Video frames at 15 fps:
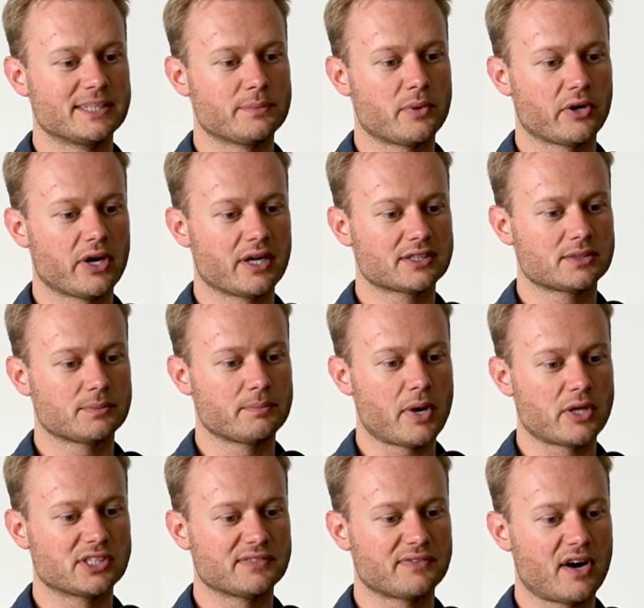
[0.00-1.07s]
product.
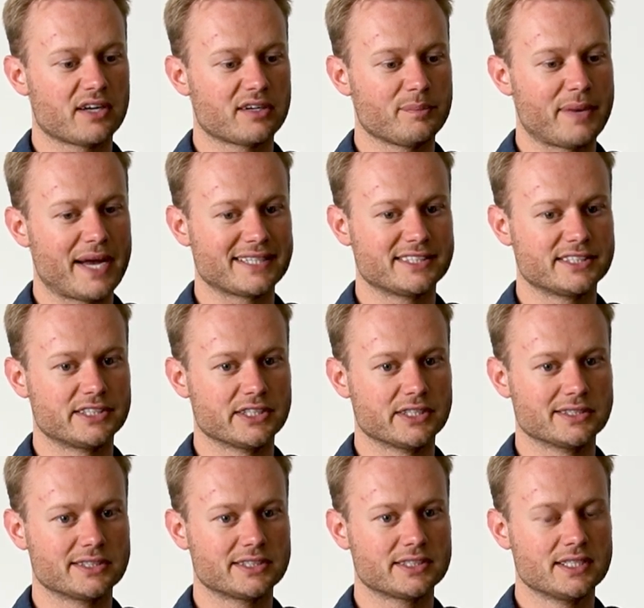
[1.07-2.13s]
Most of our
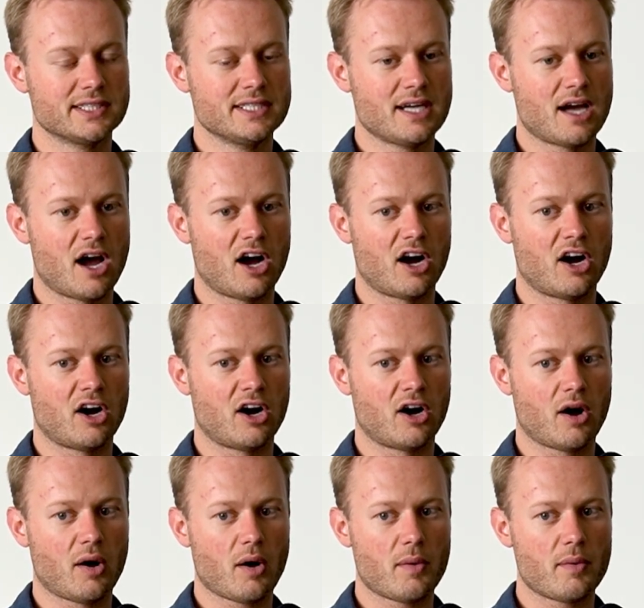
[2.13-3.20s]
competitors
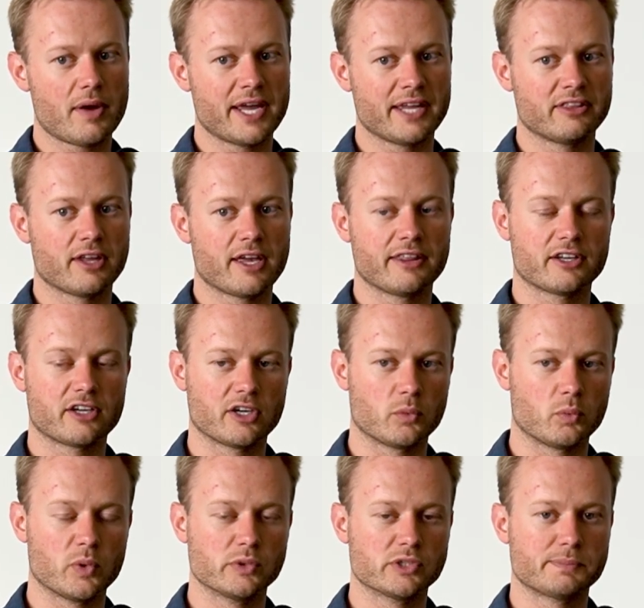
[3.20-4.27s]
are in the kind of
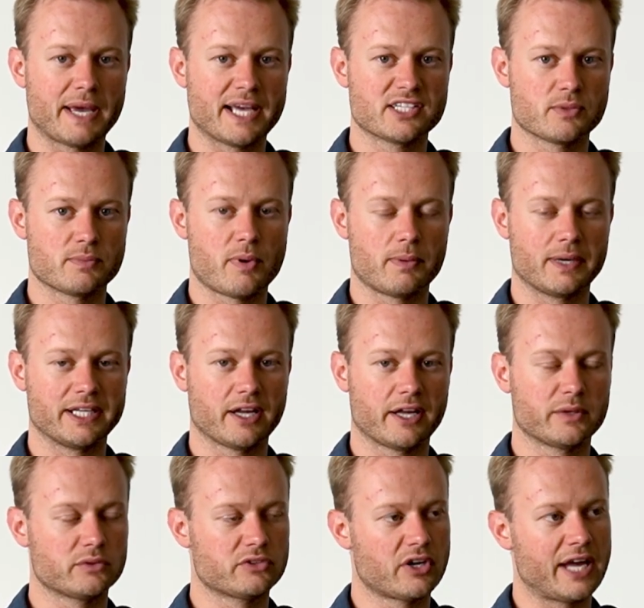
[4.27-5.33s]
wall space, or probably
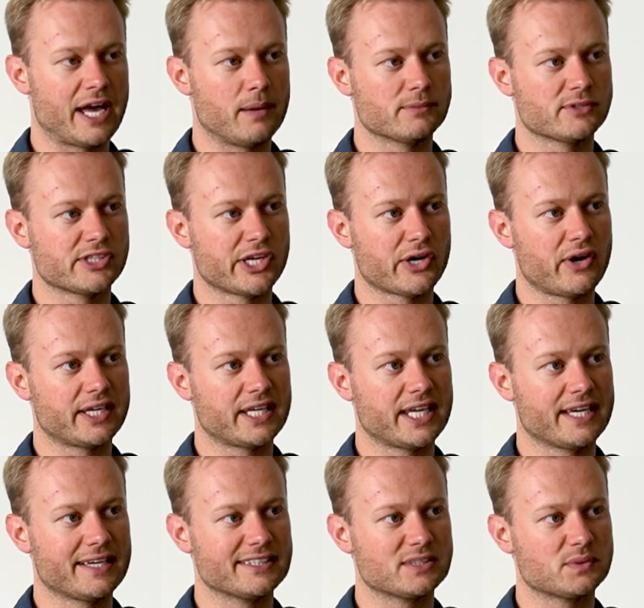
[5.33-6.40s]
like your Dunelms and your
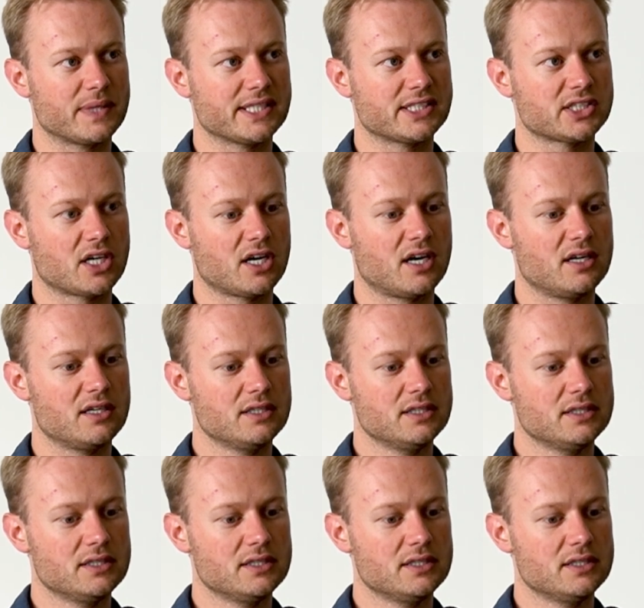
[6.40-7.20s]
Ikeas, which are